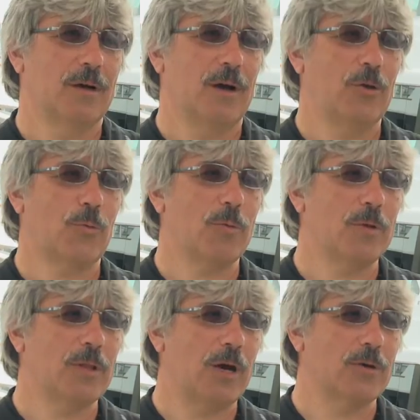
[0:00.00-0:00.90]
You
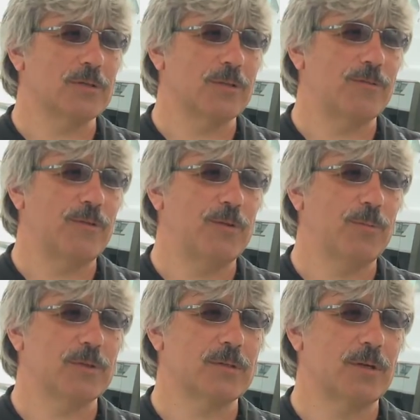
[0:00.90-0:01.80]
probably know that
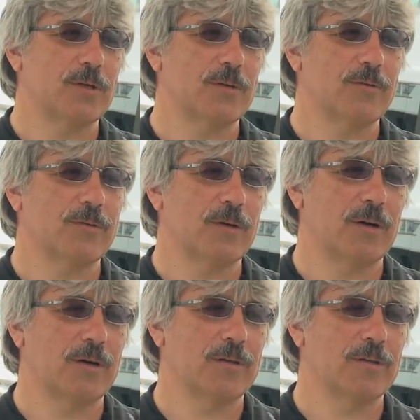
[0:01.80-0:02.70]
50% of uh,